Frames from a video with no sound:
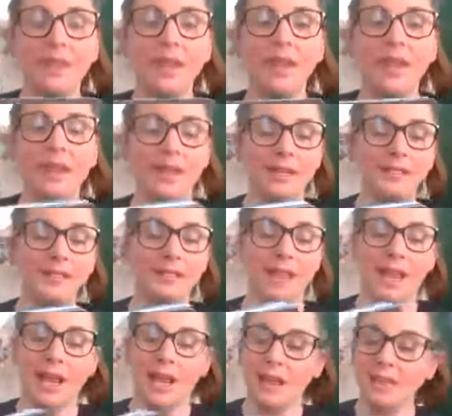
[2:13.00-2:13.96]
It is,
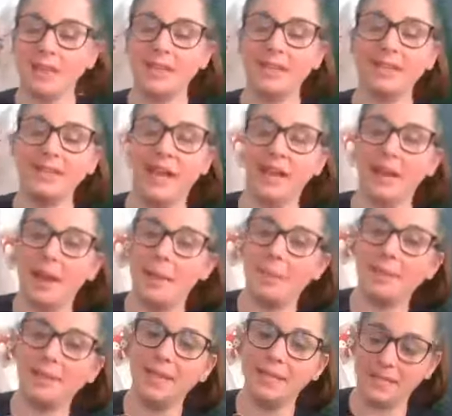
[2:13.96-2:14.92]
like I said, a
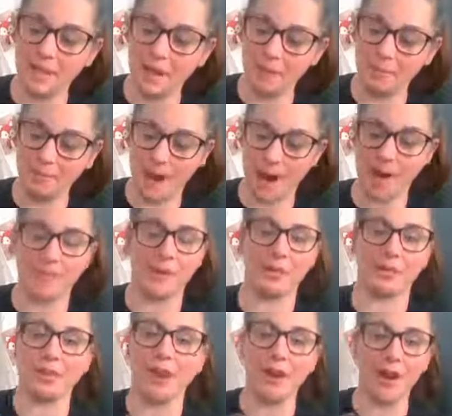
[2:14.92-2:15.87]
Playtime primer,
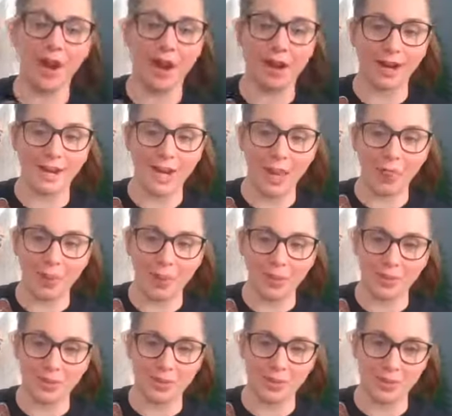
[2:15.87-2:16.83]
so you're not going to get the
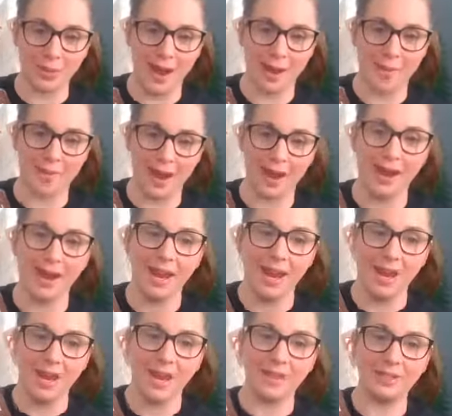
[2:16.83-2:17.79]
whole story, but
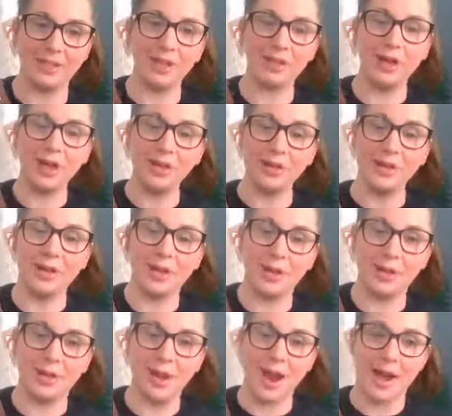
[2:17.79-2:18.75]
it's a good
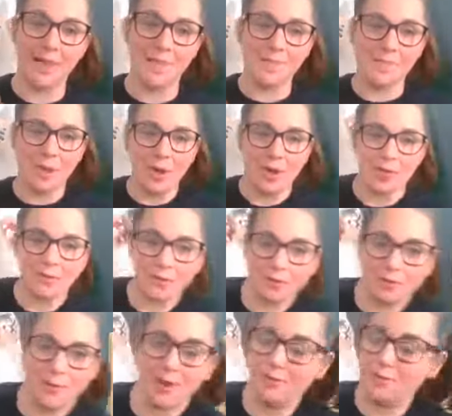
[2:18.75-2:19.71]
little
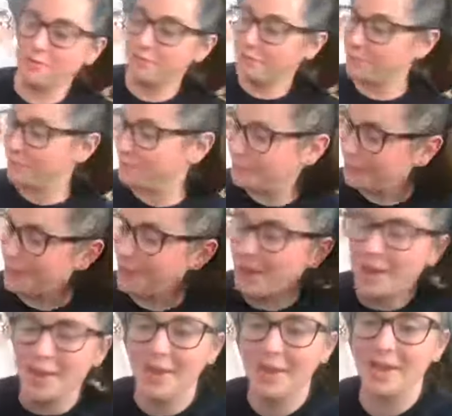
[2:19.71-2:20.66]
overview.
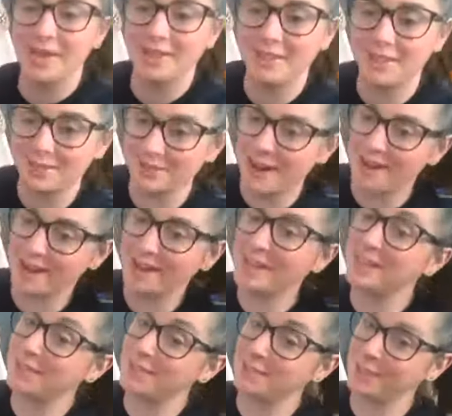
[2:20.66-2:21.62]
It's fun.
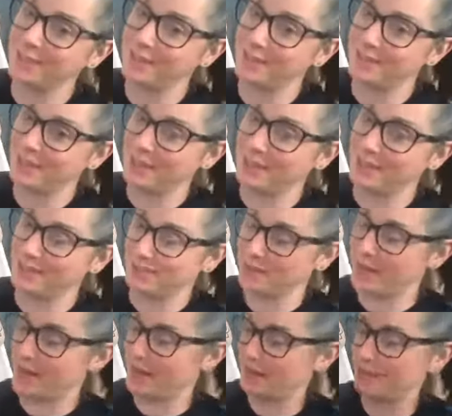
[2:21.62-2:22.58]
It's really, really
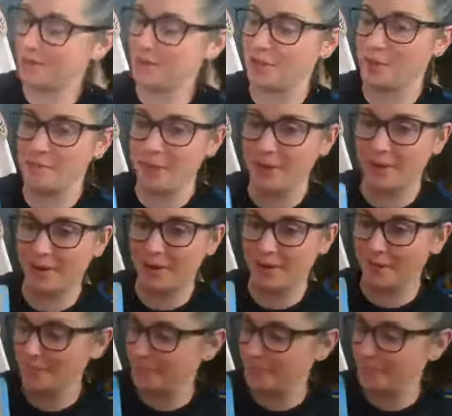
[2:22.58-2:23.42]
sweet. It's a good book.